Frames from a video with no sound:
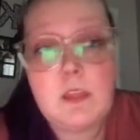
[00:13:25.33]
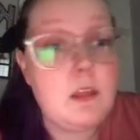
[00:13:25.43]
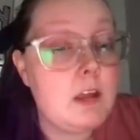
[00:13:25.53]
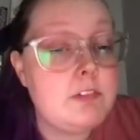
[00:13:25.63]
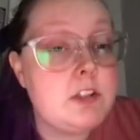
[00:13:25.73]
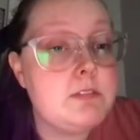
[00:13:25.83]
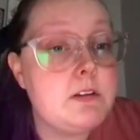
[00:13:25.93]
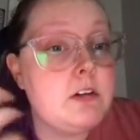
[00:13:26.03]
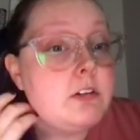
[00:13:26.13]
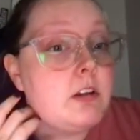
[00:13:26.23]
have stuff in
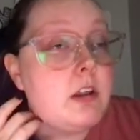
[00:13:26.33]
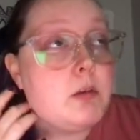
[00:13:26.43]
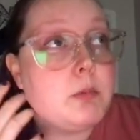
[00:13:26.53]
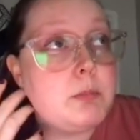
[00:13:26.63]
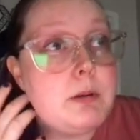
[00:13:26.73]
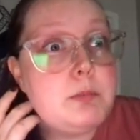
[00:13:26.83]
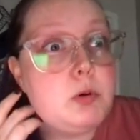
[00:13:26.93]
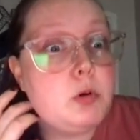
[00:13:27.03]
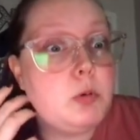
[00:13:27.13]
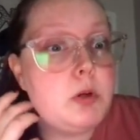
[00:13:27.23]
there so that when
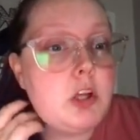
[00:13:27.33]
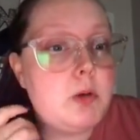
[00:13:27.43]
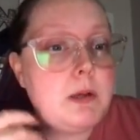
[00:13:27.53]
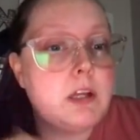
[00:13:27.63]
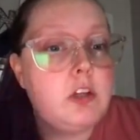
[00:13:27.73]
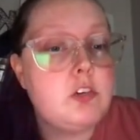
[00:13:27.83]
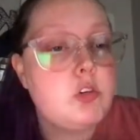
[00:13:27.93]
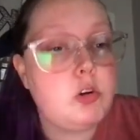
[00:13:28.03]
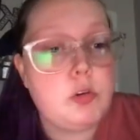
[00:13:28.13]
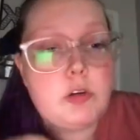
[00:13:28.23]
people want to go back and
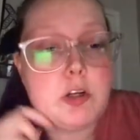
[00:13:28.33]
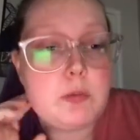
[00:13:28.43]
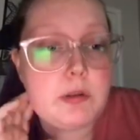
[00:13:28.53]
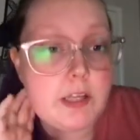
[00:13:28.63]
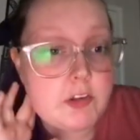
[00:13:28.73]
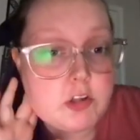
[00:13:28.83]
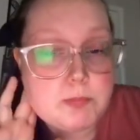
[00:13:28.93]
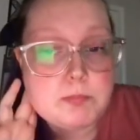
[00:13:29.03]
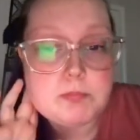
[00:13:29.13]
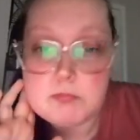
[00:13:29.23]
scroll through and catch up,
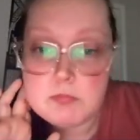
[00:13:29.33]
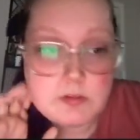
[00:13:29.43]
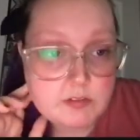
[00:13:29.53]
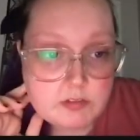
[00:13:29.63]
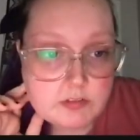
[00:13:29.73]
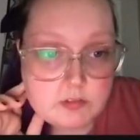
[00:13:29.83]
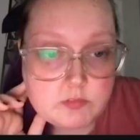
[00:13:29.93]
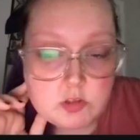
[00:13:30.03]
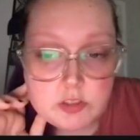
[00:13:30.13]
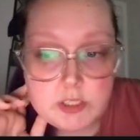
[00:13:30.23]
then they've got stuff
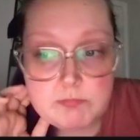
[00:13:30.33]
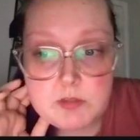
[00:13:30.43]
to look at.